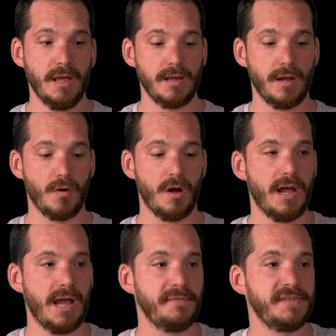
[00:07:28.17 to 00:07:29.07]
Now, I
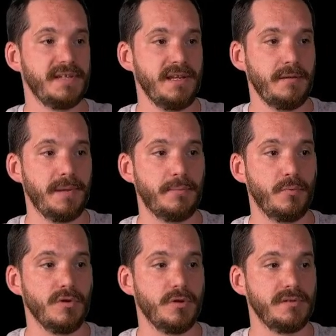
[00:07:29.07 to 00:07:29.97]
have seen people
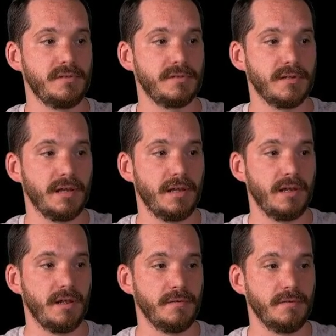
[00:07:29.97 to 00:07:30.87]
use
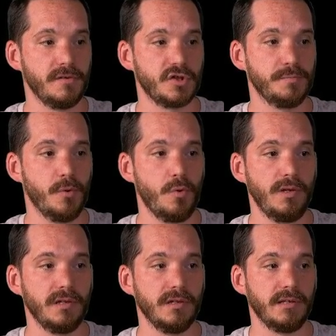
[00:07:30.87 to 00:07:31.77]
small
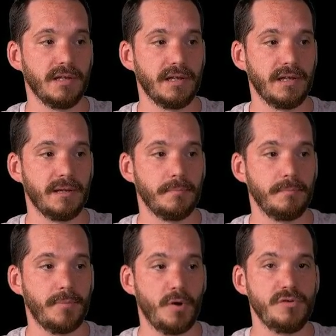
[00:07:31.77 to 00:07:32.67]
little
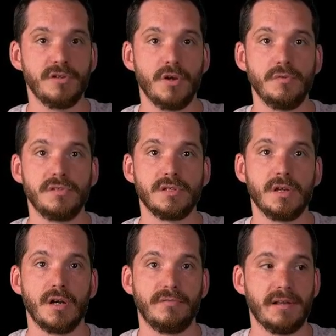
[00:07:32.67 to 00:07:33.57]
Post-it notes
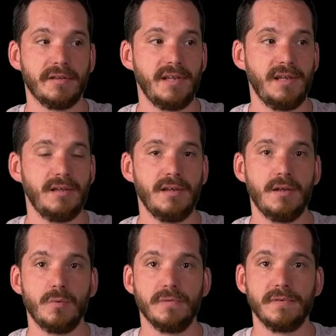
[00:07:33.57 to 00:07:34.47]
around here
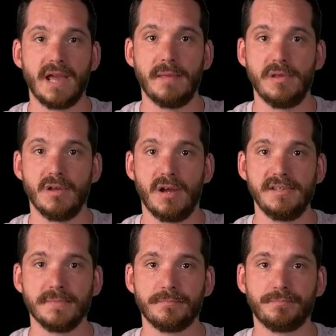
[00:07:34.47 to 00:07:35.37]
with
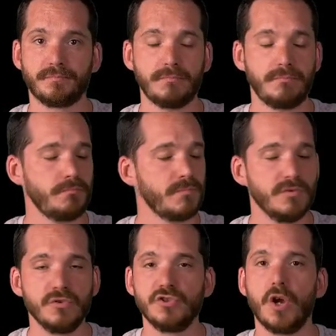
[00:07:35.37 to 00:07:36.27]
KPIs.
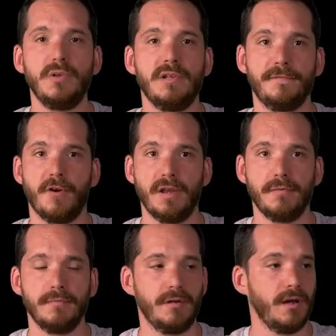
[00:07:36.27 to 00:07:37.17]
Totally fine.
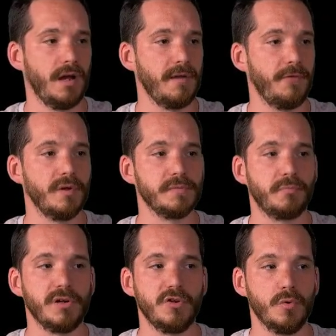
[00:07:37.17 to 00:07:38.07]
I thought it was a
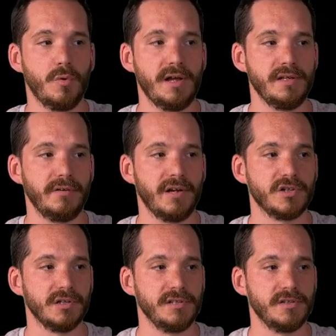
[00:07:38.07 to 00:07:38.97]
pretty cool idea,
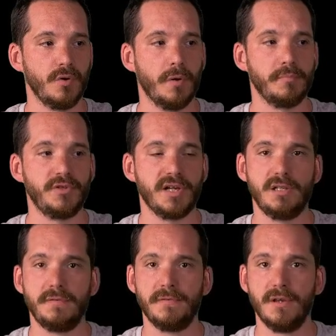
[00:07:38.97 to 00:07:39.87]
actually. So
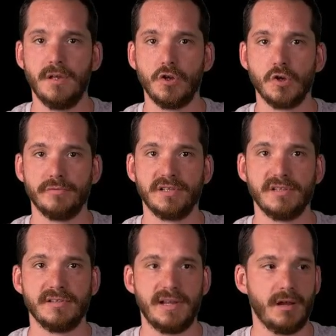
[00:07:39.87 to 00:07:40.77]
objective can be
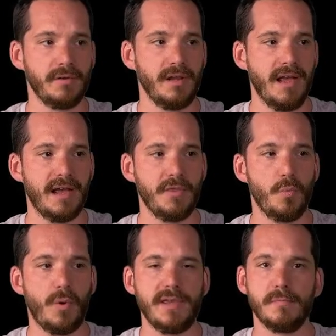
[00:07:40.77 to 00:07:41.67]
written down, and the
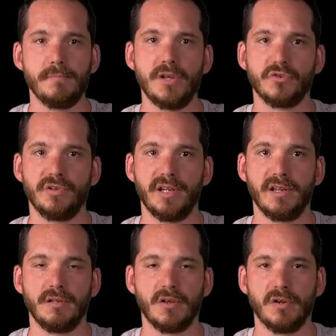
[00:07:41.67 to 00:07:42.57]
way you're measuring it
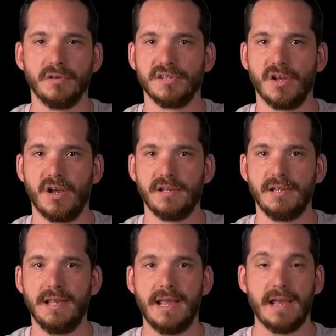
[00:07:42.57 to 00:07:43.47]
can go on the side.
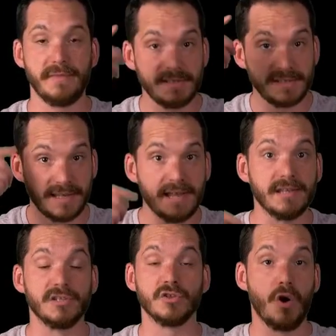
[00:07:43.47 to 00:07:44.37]
And this, again,
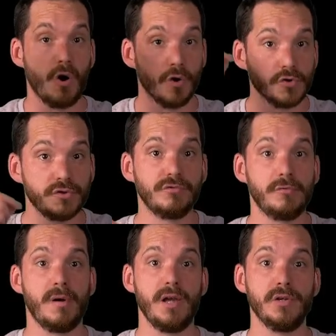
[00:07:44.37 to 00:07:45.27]
is just constant
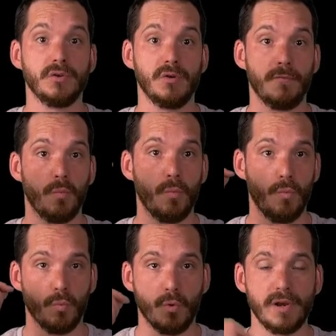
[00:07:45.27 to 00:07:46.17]
reminder of
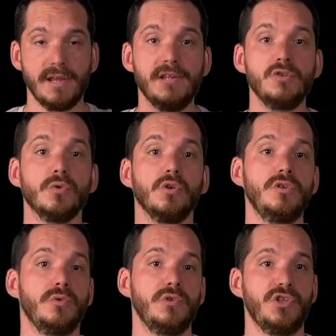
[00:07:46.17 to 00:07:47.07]
what it is you're looking
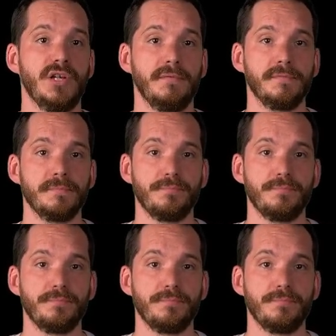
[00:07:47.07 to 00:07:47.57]
to achieve.